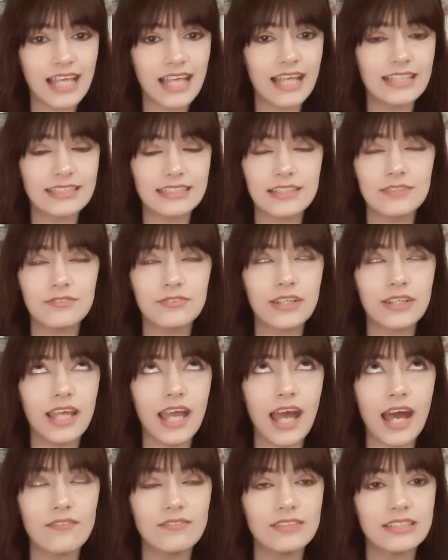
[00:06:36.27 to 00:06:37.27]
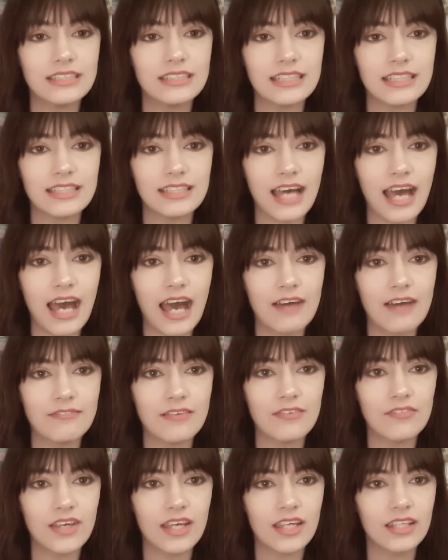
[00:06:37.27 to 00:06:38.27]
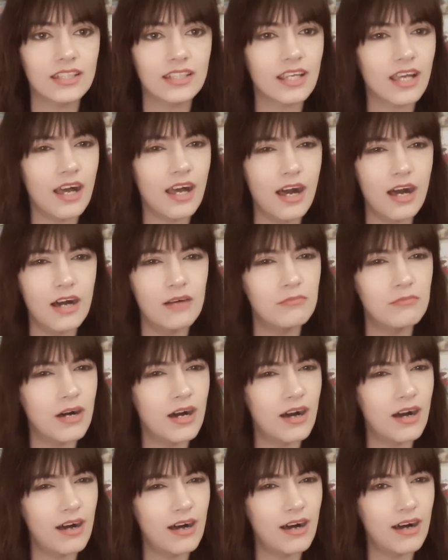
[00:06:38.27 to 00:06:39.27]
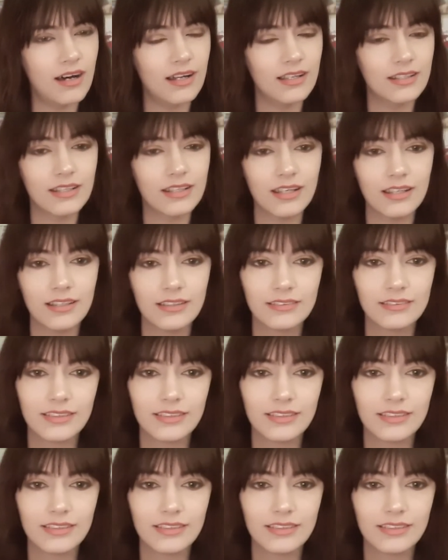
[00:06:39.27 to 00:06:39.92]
as if we haven't seen the half of it. Come on.